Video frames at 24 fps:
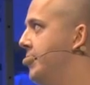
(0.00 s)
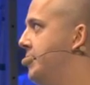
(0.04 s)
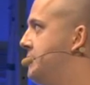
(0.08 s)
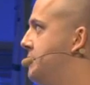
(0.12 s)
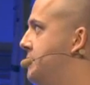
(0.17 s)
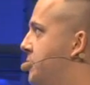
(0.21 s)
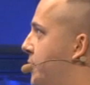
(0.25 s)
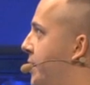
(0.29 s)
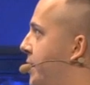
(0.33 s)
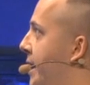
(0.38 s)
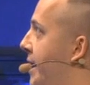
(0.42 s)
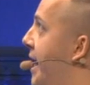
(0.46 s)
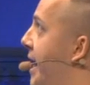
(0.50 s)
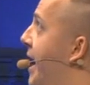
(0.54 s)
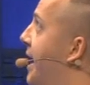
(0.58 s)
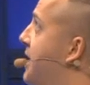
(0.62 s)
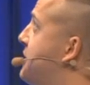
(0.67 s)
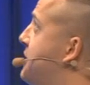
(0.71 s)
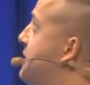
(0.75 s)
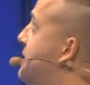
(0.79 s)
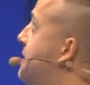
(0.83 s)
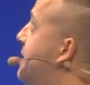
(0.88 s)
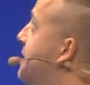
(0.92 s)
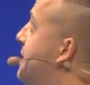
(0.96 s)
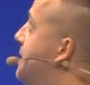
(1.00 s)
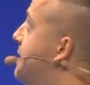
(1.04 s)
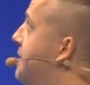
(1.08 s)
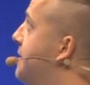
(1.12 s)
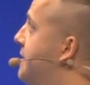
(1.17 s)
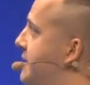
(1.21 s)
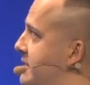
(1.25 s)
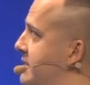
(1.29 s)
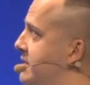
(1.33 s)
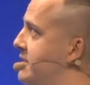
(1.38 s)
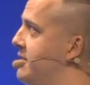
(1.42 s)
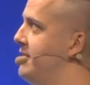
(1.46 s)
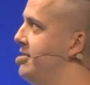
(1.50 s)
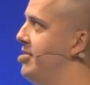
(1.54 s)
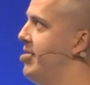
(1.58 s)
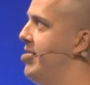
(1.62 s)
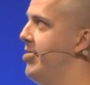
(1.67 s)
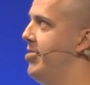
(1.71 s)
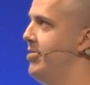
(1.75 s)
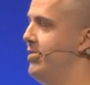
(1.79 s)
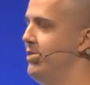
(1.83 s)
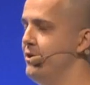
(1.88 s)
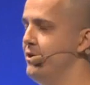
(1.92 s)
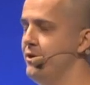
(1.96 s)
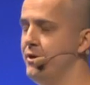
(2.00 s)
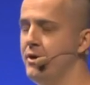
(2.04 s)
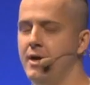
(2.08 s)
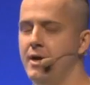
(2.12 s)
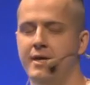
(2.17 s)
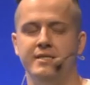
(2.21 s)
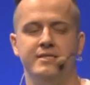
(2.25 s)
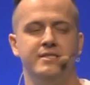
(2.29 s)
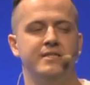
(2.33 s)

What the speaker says: So an action in this scenario